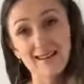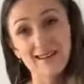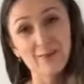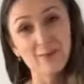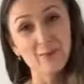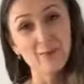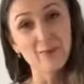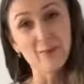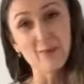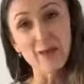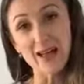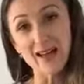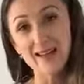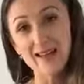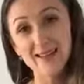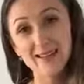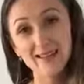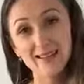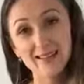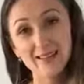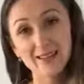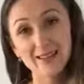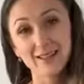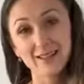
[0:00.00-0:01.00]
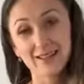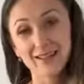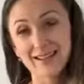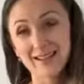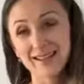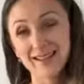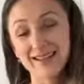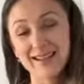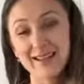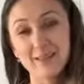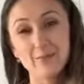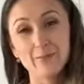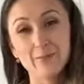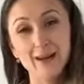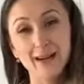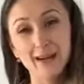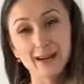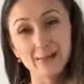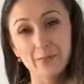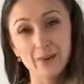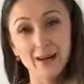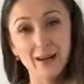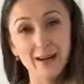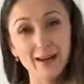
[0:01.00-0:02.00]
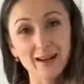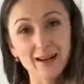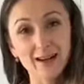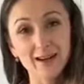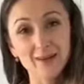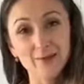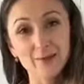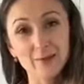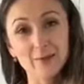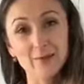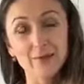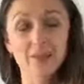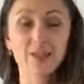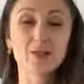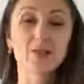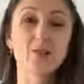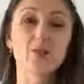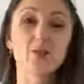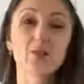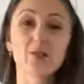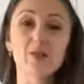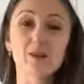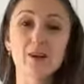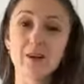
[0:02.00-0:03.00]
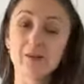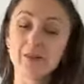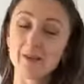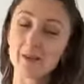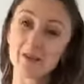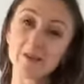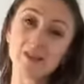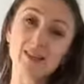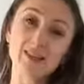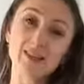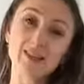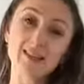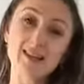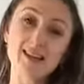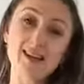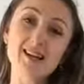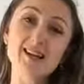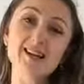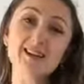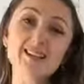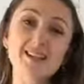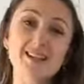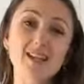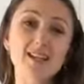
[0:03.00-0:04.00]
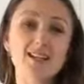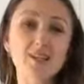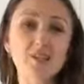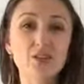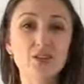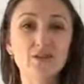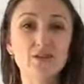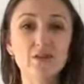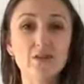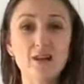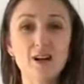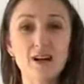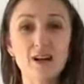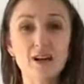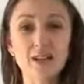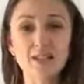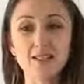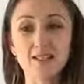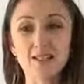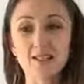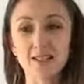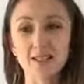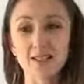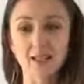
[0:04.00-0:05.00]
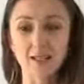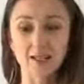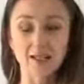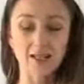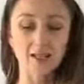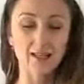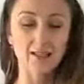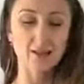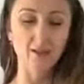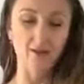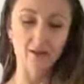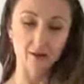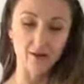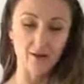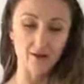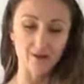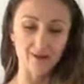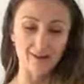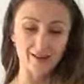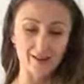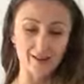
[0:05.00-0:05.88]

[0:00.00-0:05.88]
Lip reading: bed in their backpack from school over the holidays, and you find that it has grown an